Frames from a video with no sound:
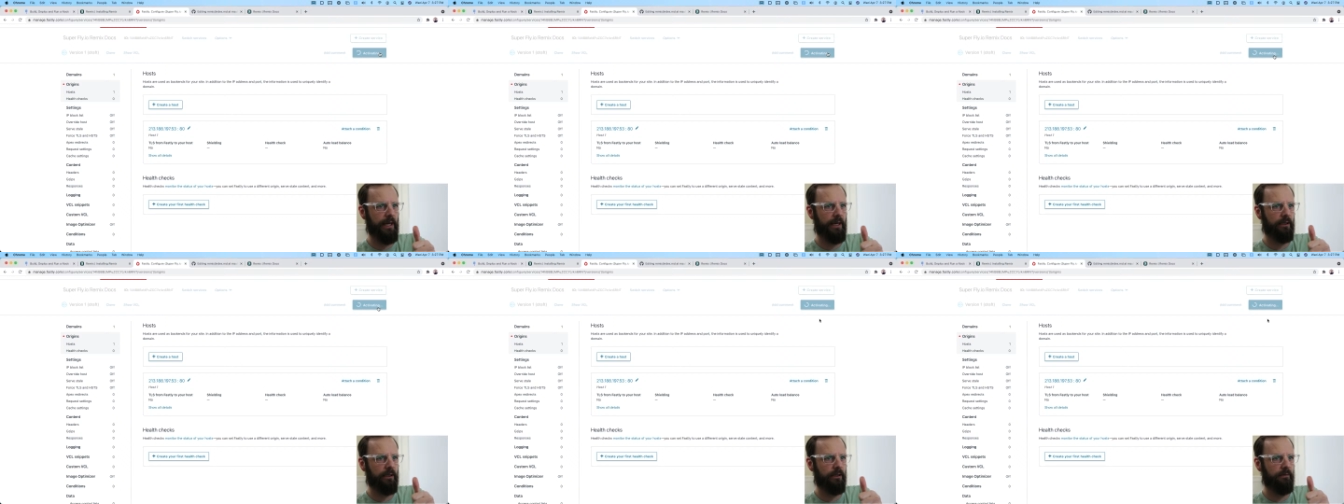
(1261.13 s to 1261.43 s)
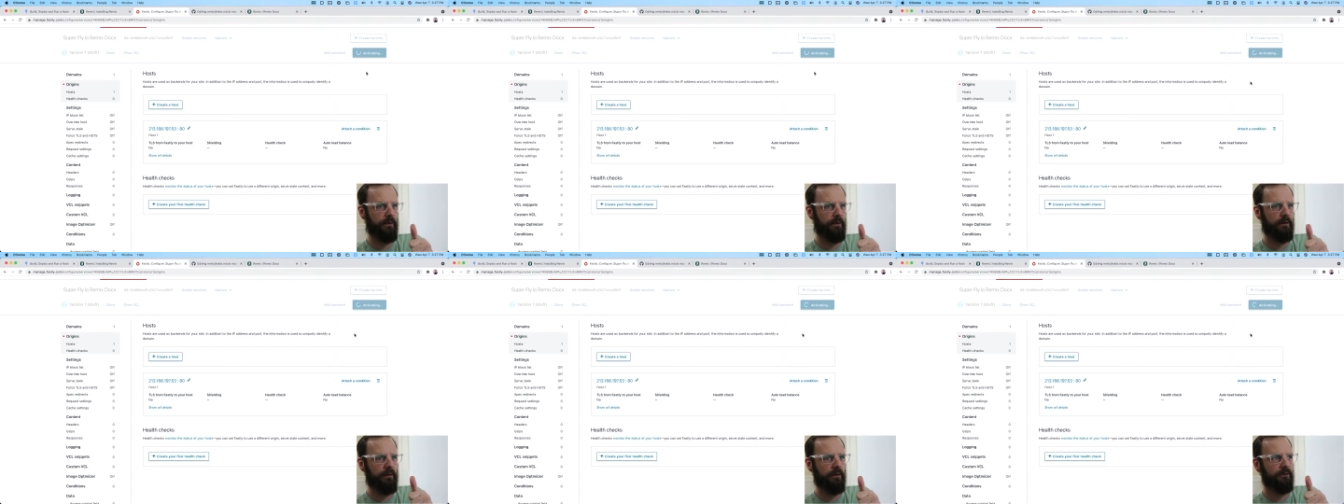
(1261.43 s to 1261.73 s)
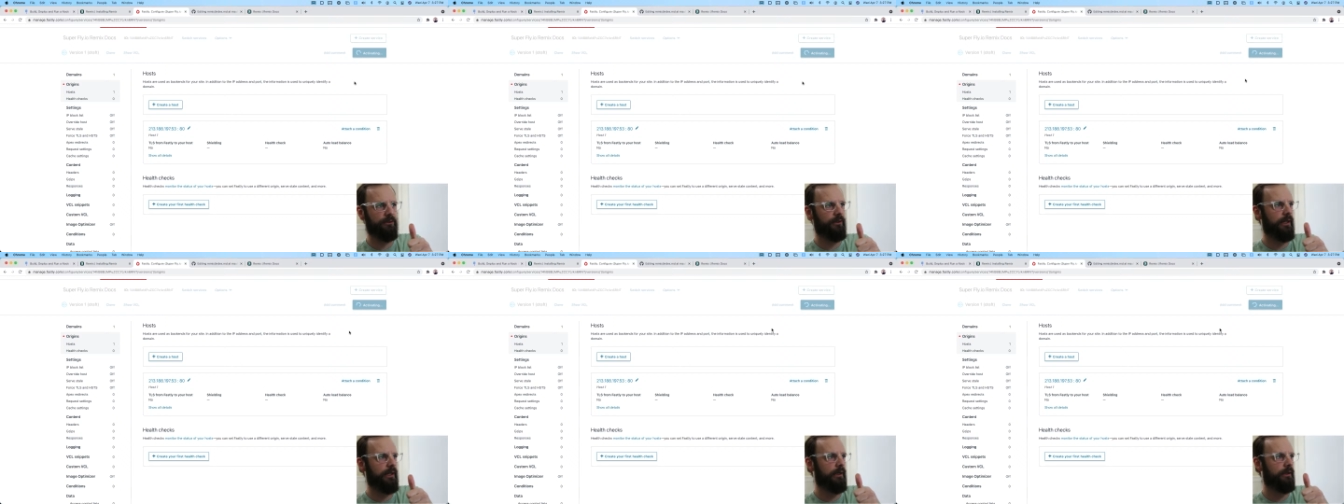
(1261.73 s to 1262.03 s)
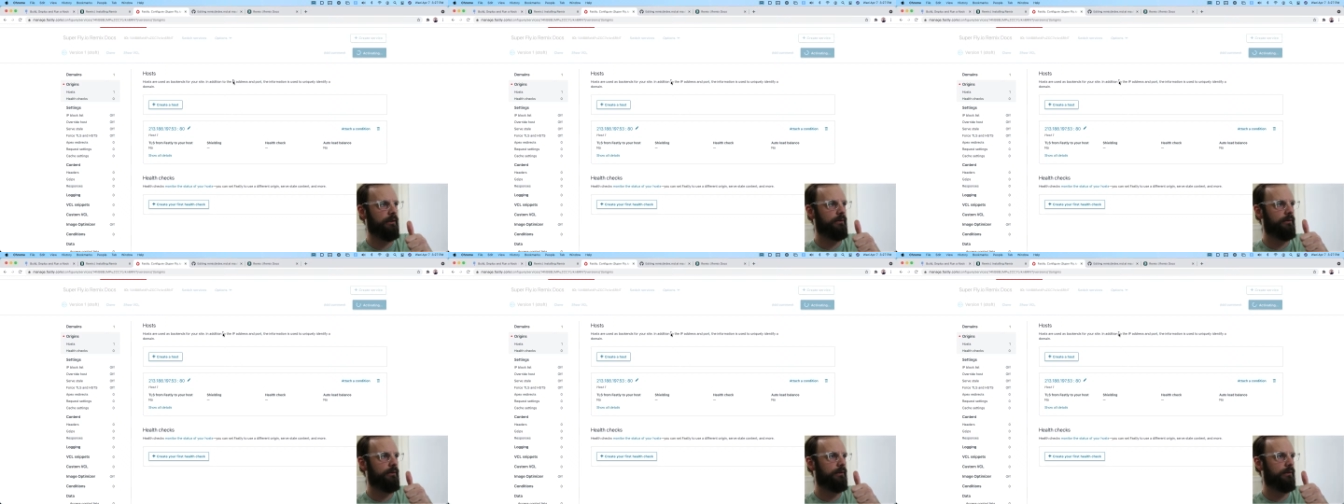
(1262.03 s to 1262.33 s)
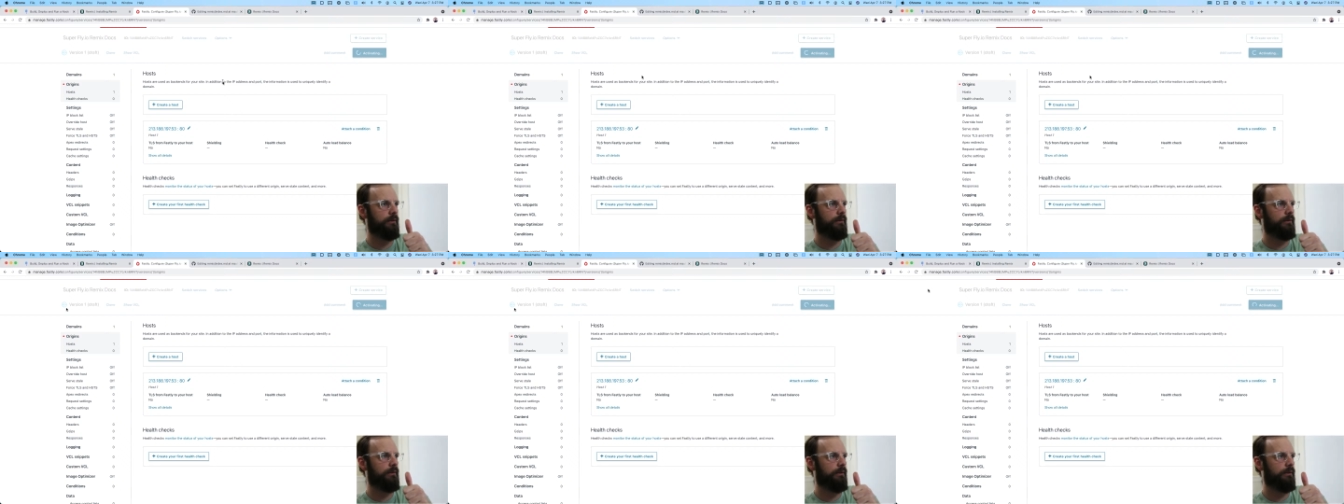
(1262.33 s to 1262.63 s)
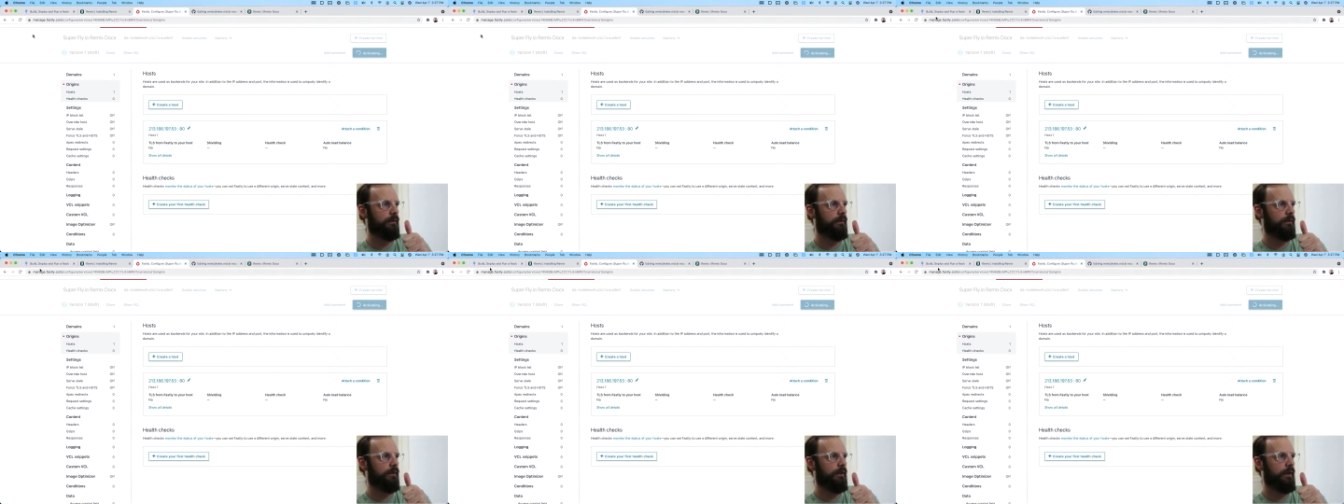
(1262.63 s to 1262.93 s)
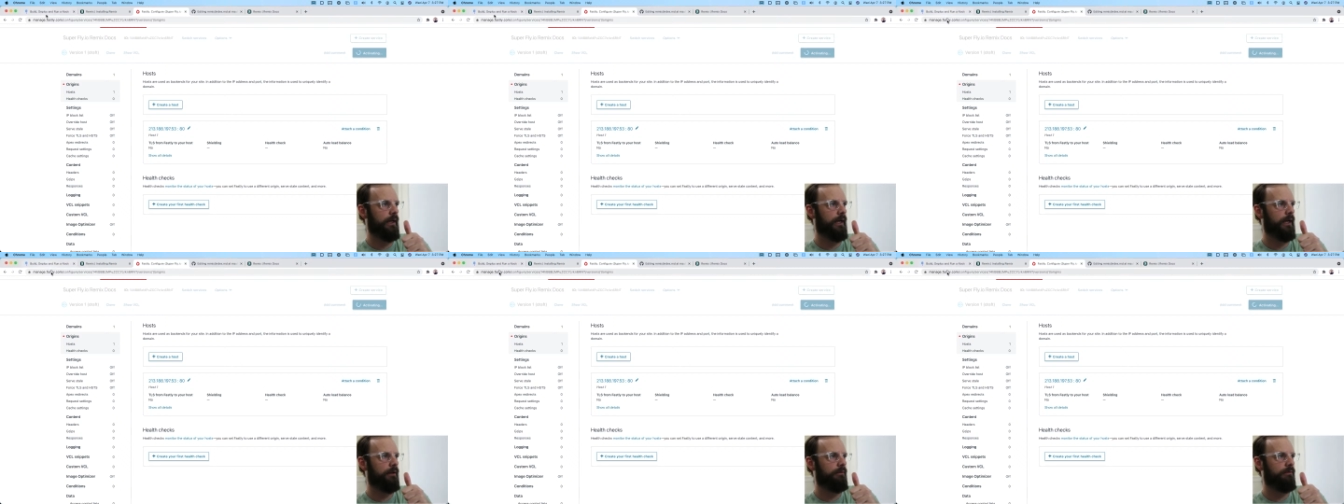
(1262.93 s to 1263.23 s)
activate this now
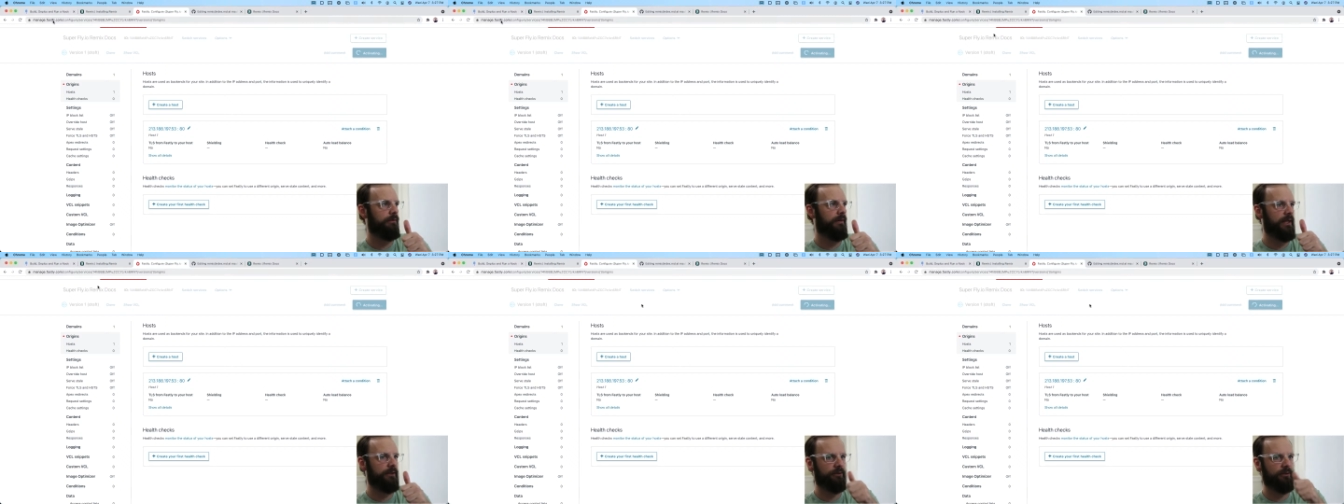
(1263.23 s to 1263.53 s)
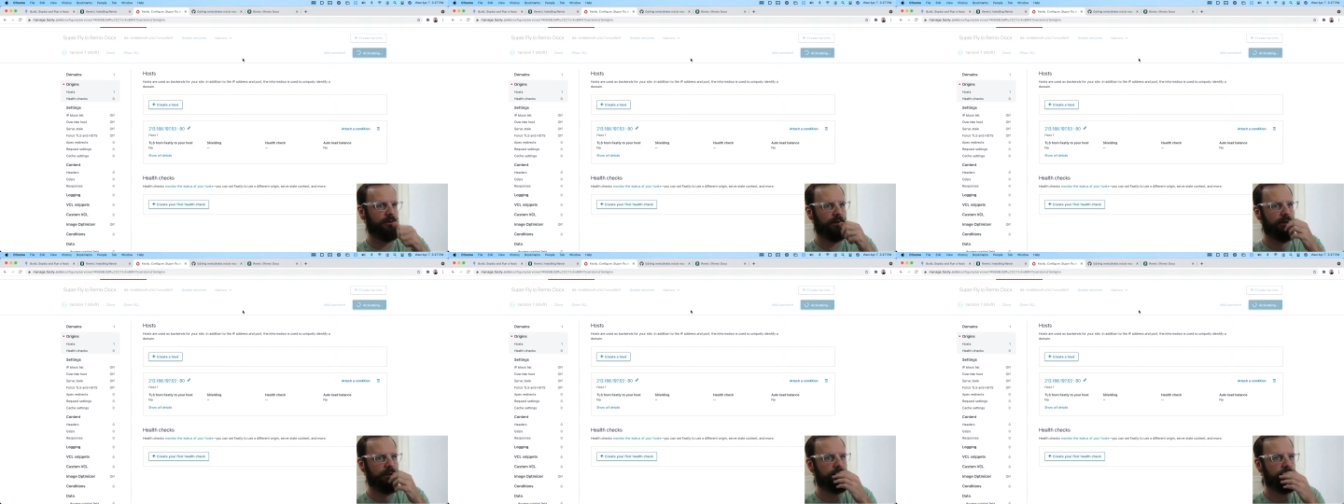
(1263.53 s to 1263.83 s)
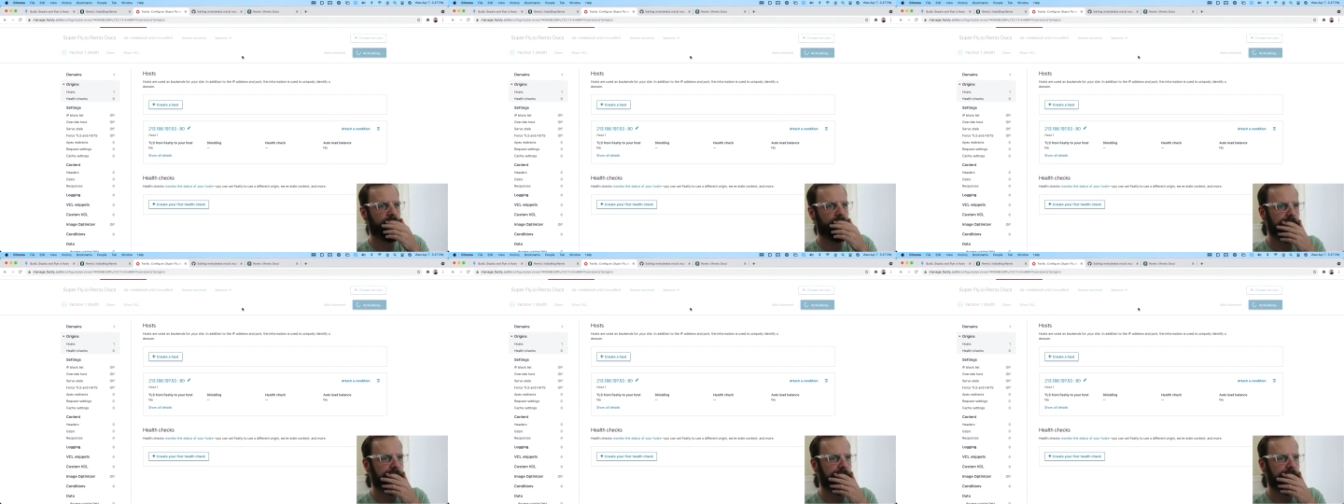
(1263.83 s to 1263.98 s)
at Fastly.